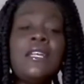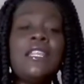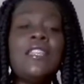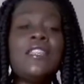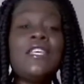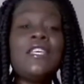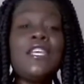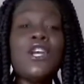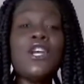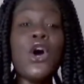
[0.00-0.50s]

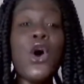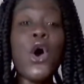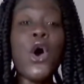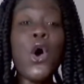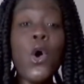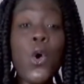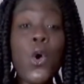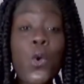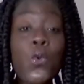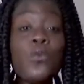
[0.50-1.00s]
The
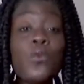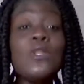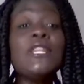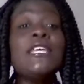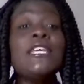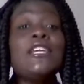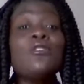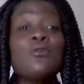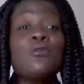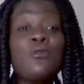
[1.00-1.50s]

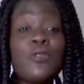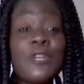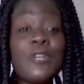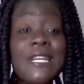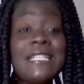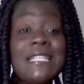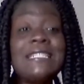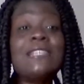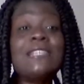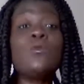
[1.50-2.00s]
only
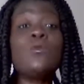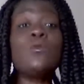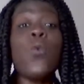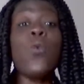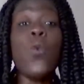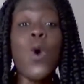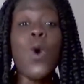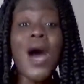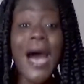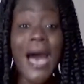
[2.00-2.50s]
reason
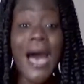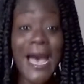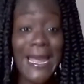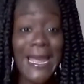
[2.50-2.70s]
why